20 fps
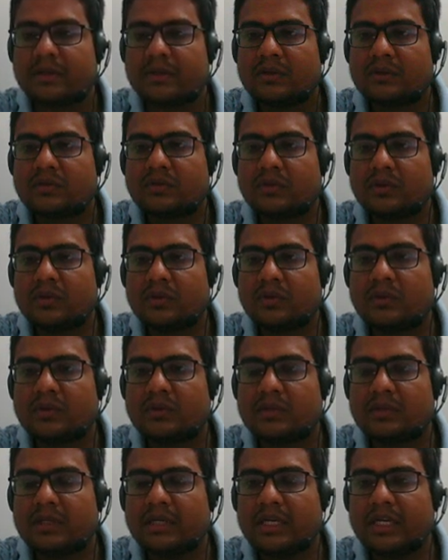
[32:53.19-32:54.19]
so
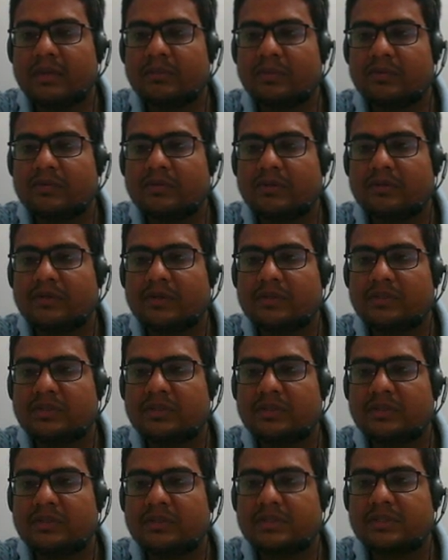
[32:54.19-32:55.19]
the name of the
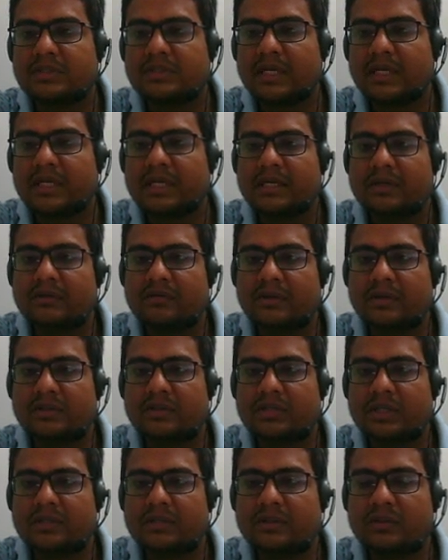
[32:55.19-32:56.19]
function sine will
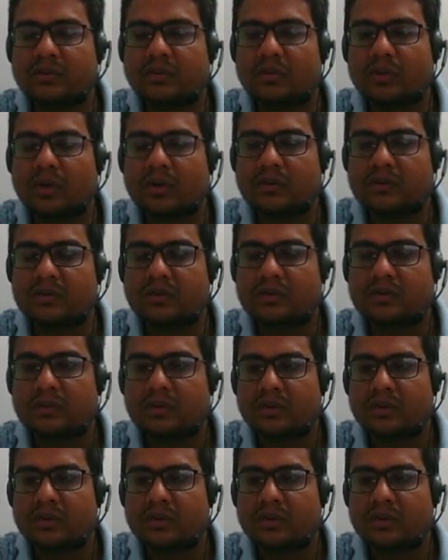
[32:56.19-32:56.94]
change into cos.